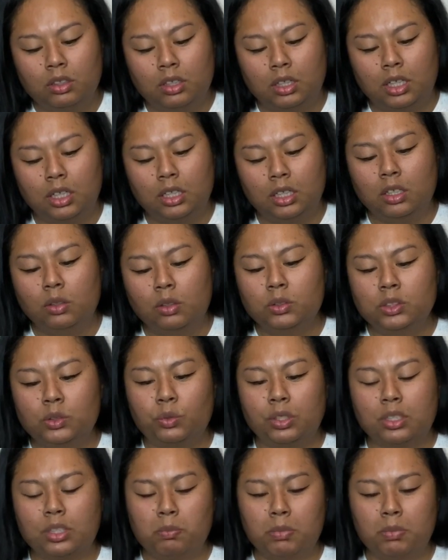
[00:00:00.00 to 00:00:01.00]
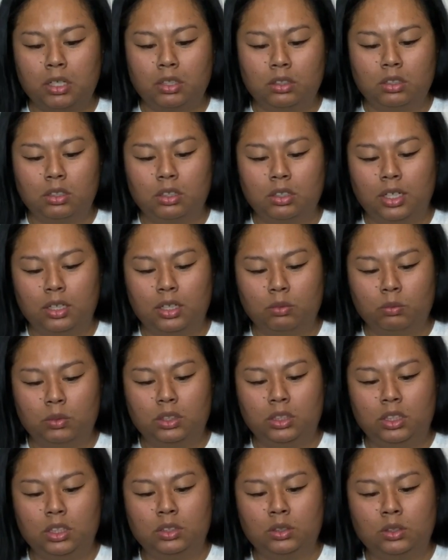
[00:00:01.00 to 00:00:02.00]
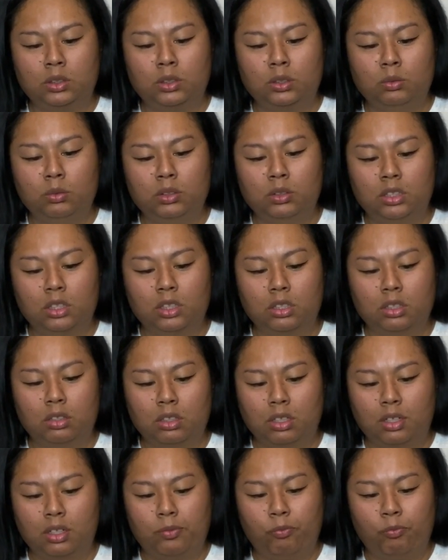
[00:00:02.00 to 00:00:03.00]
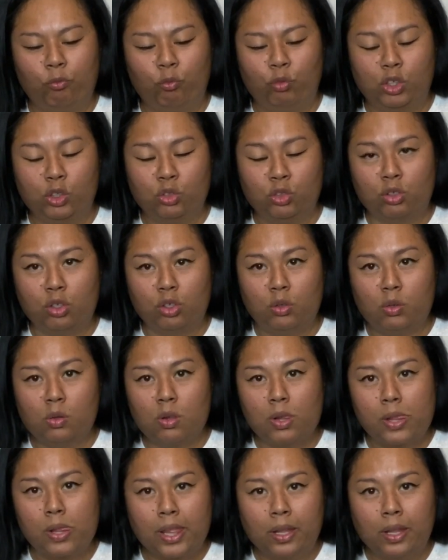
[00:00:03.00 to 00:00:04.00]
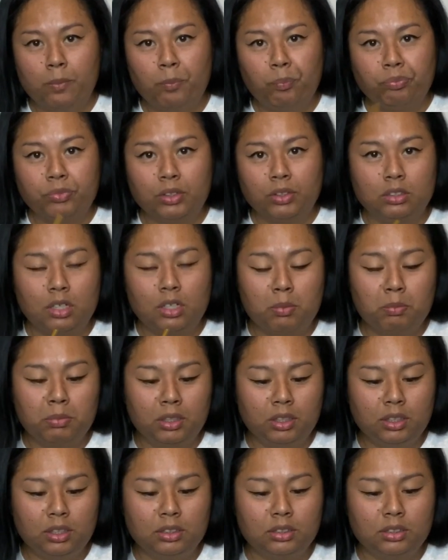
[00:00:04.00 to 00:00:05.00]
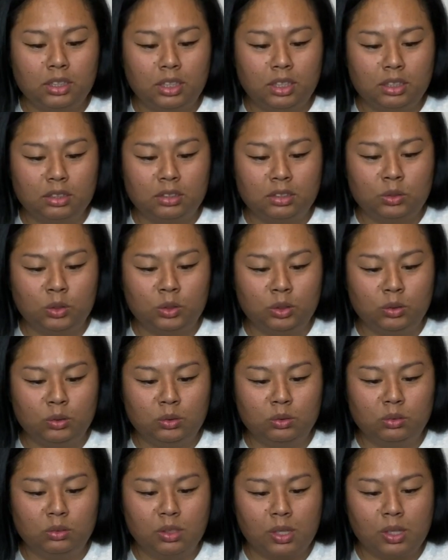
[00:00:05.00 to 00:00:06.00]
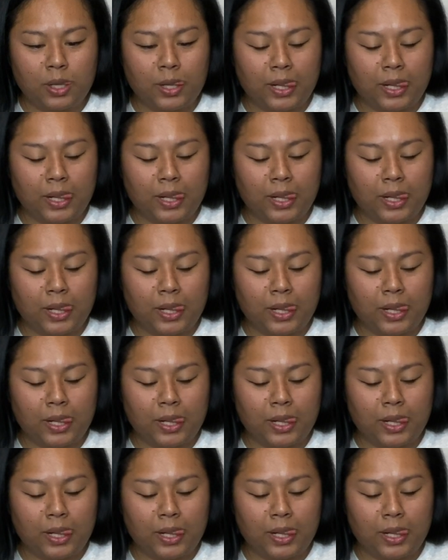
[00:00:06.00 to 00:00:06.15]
I always recommend, like with these two, with the fish roll dumplings, is to